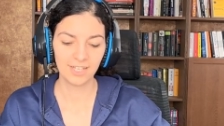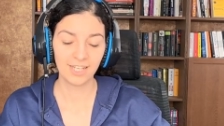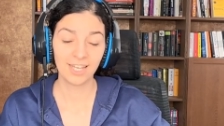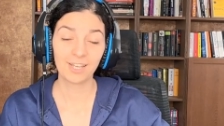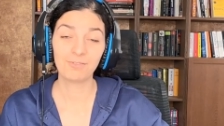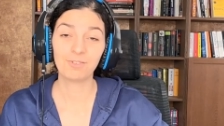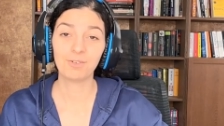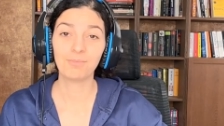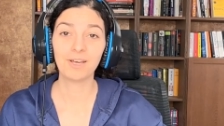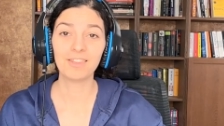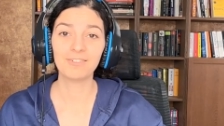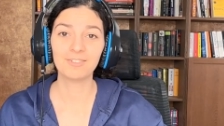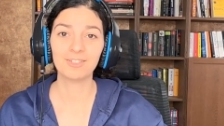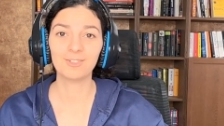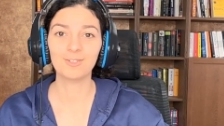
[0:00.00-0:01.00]
if your
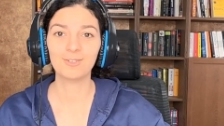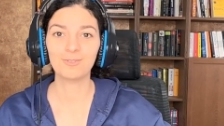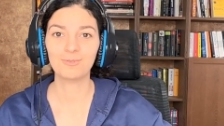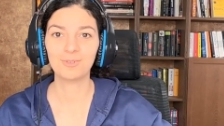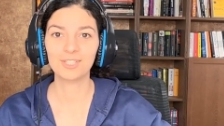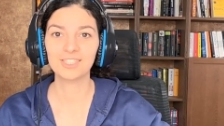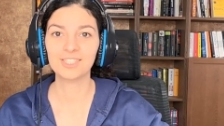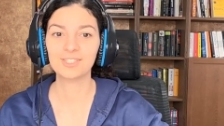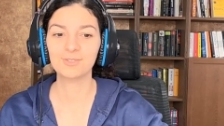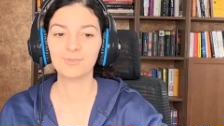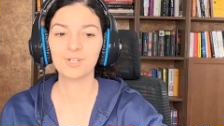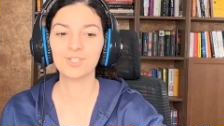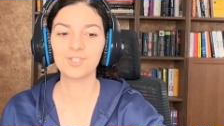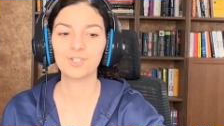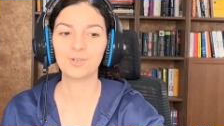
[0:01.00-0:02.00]
mother-in-law wants to
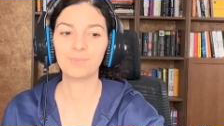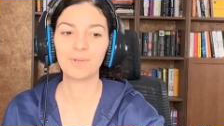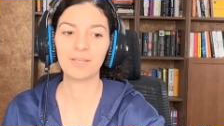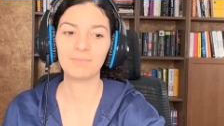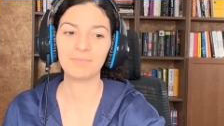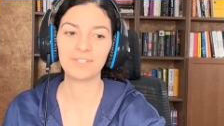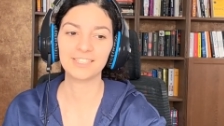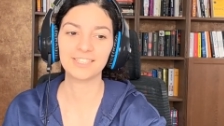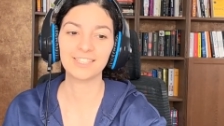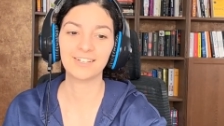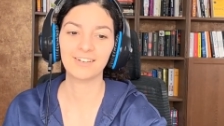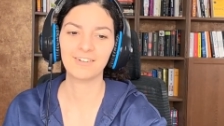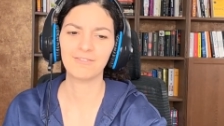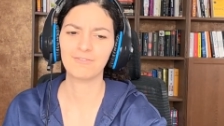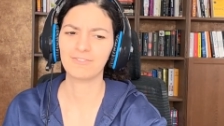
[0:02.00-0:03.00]
watch your baby's
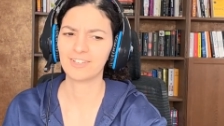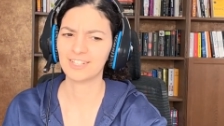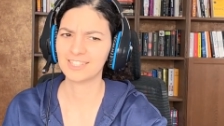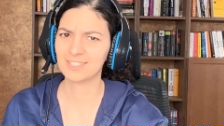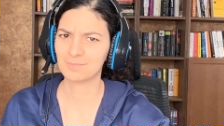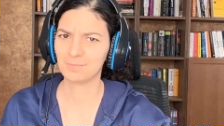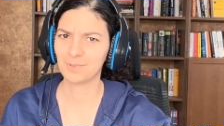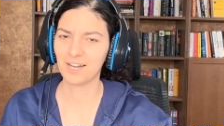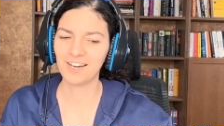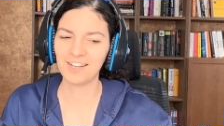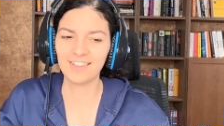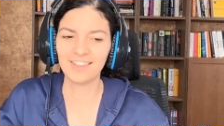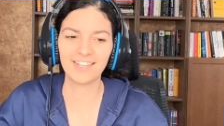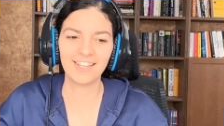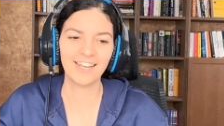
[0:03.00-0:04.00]
first bath,